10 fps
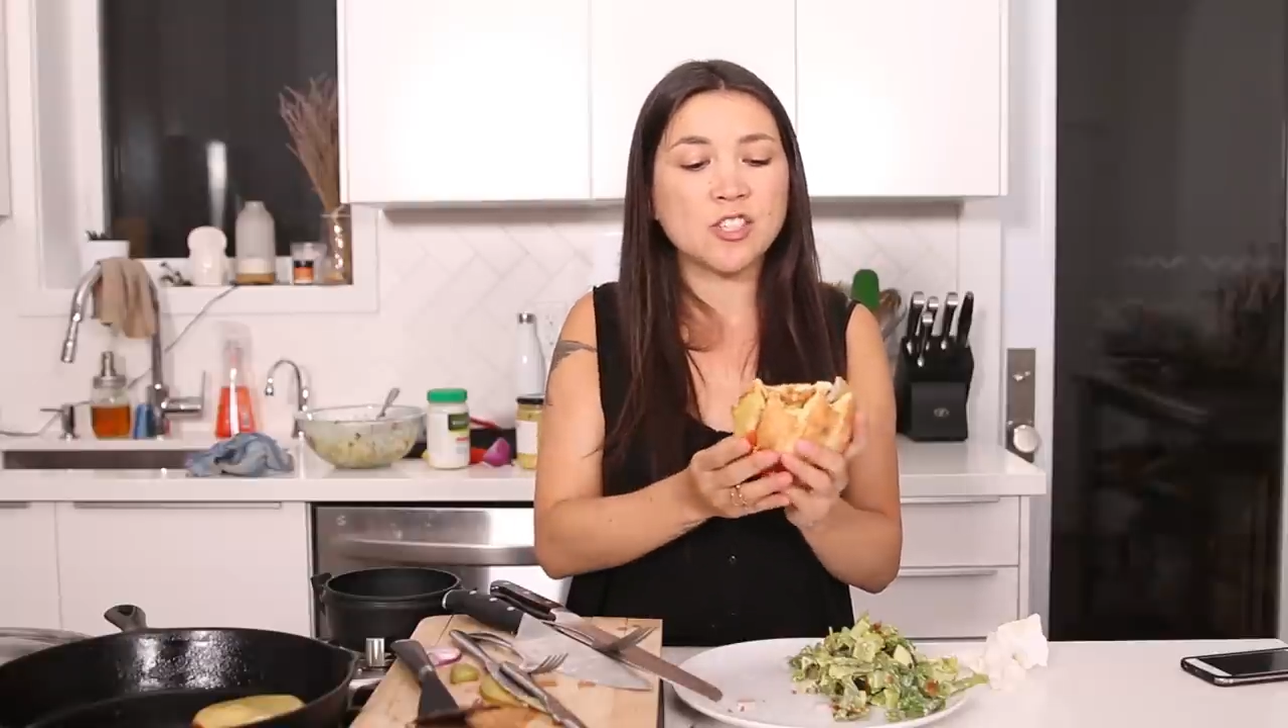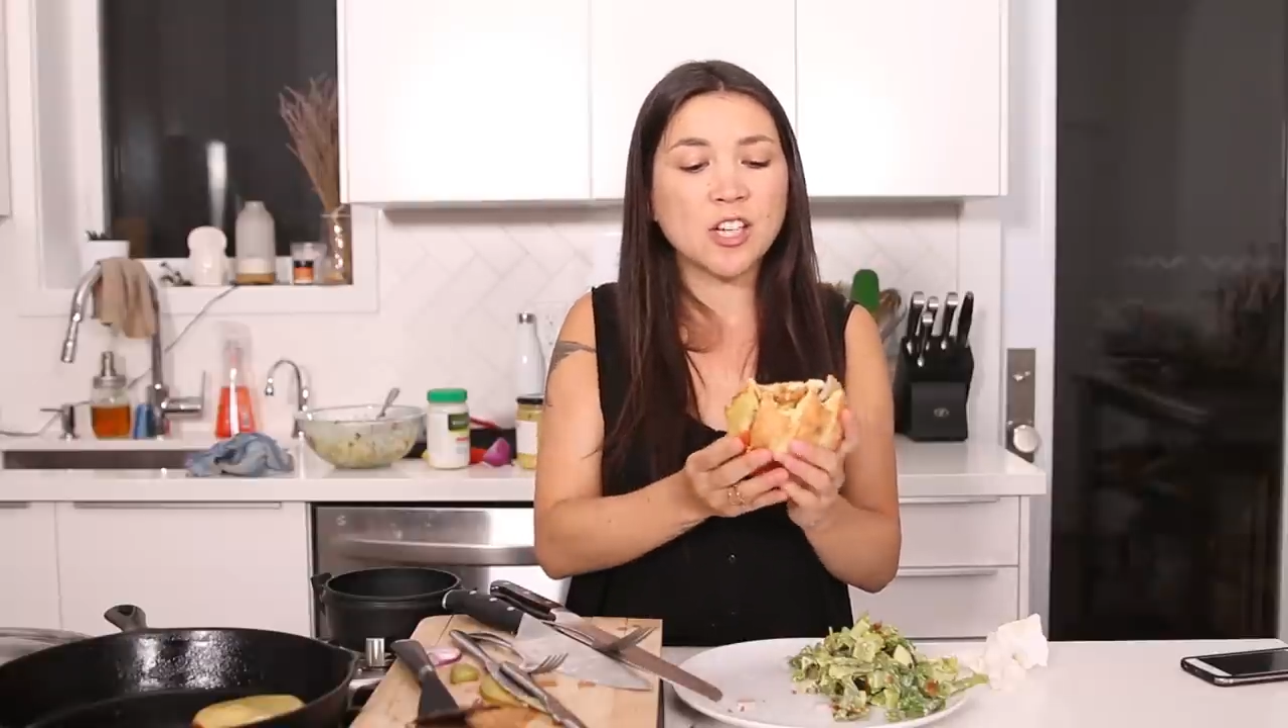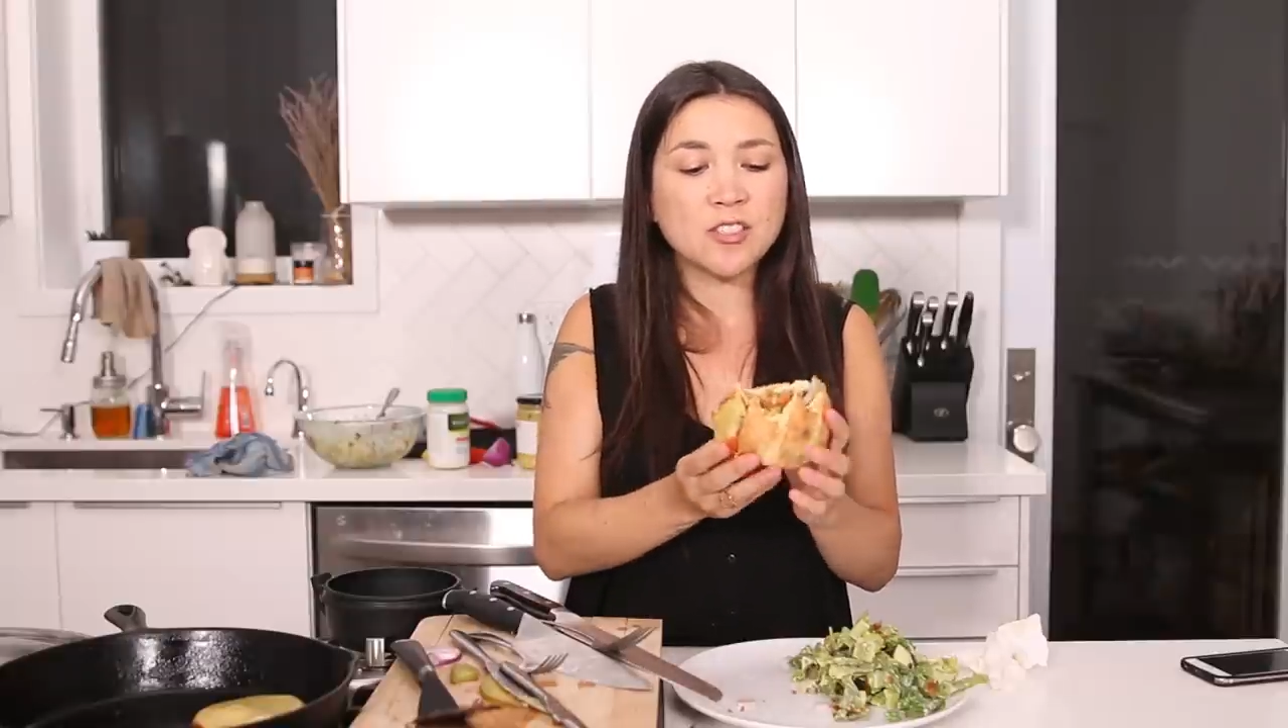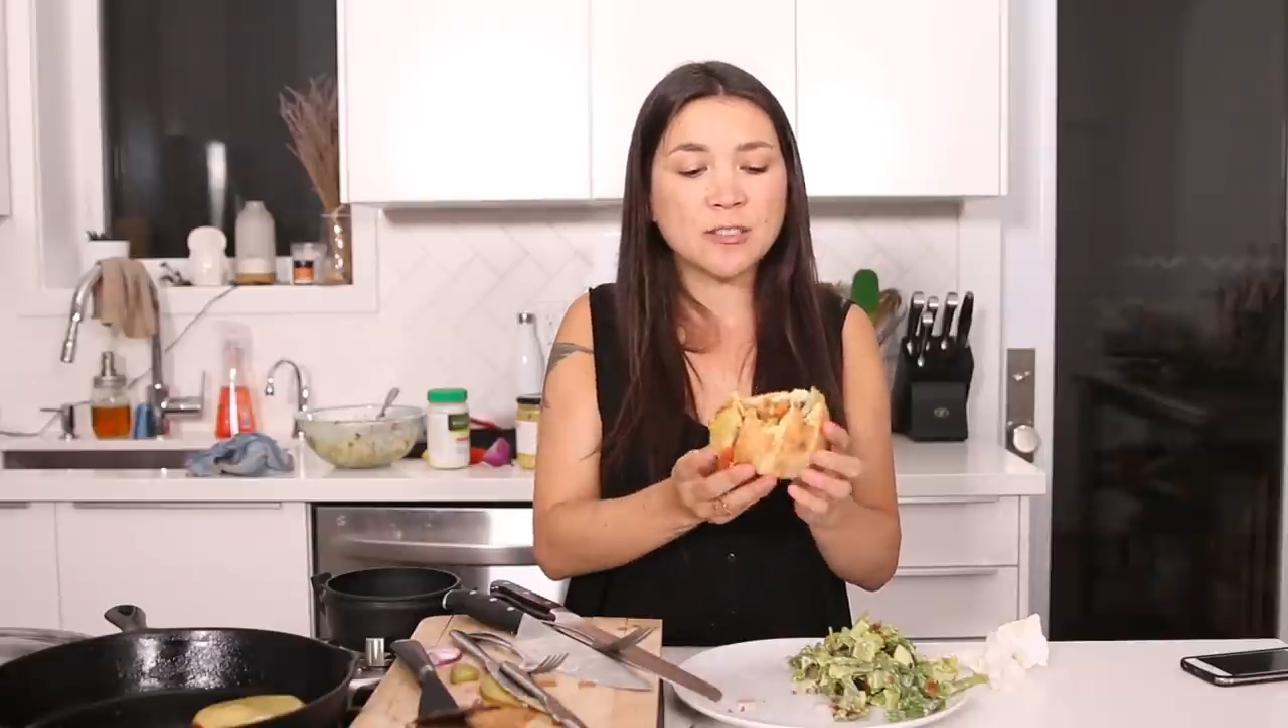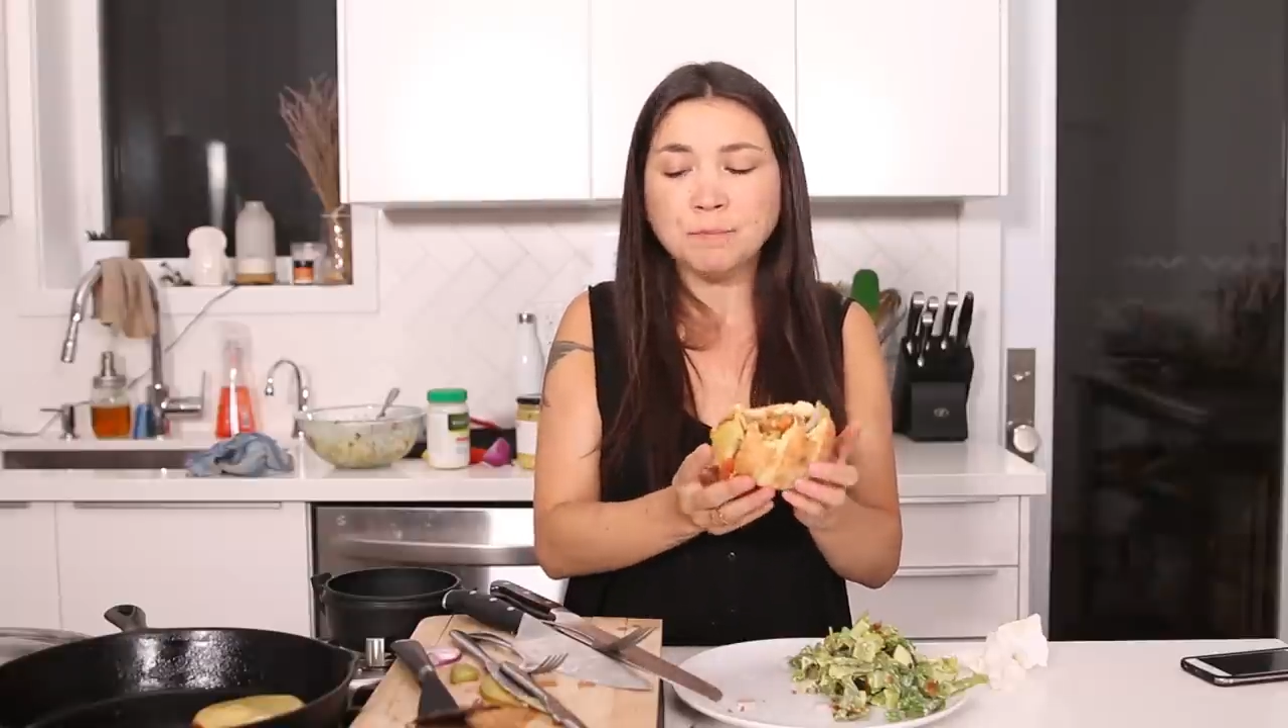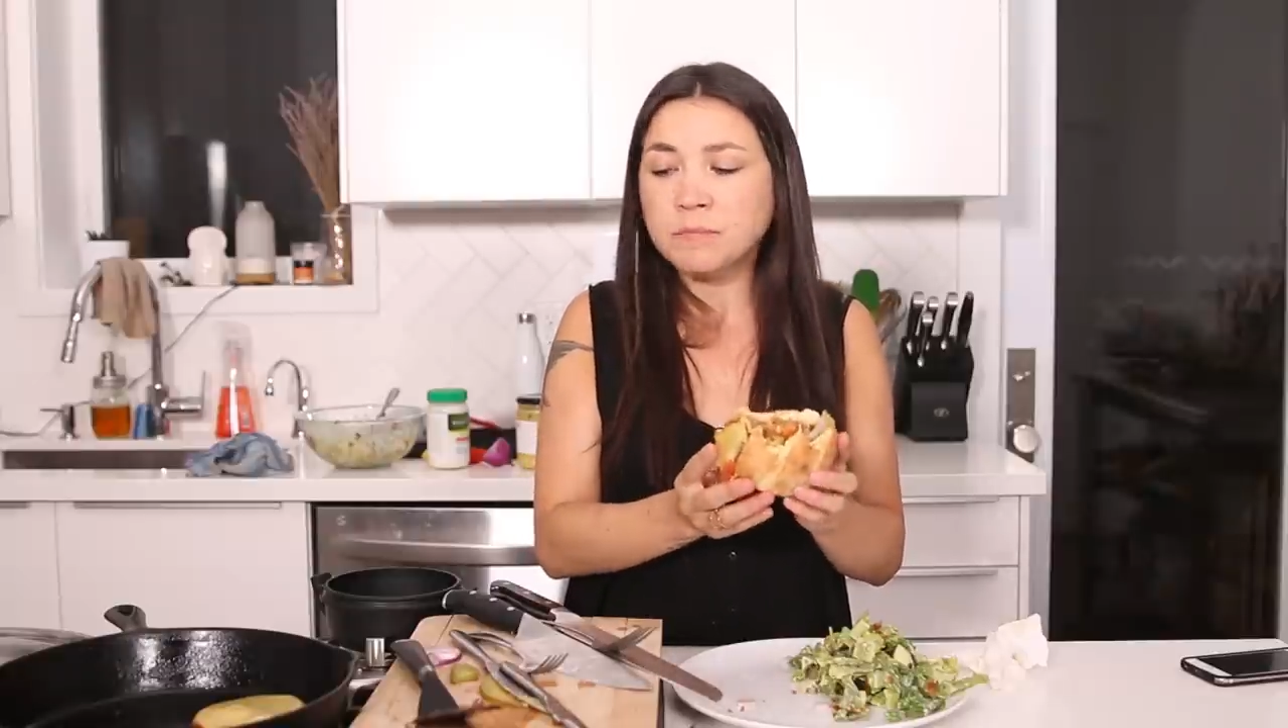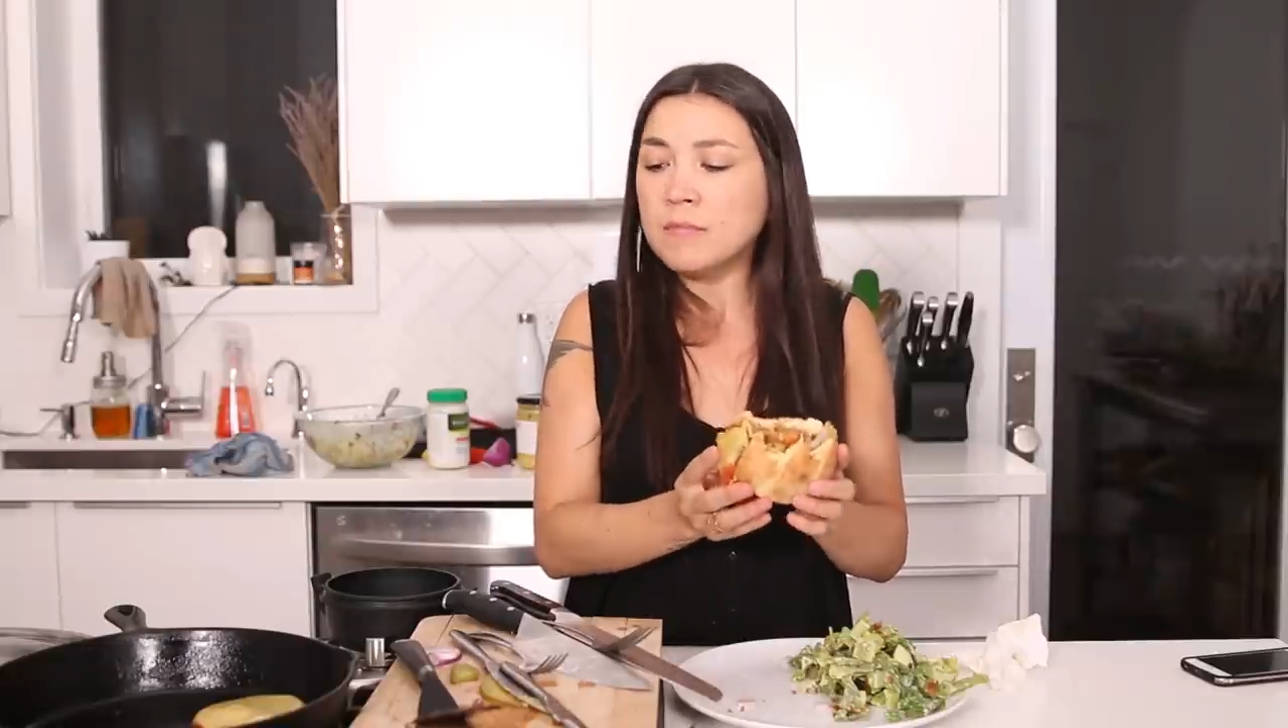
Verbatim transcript: just,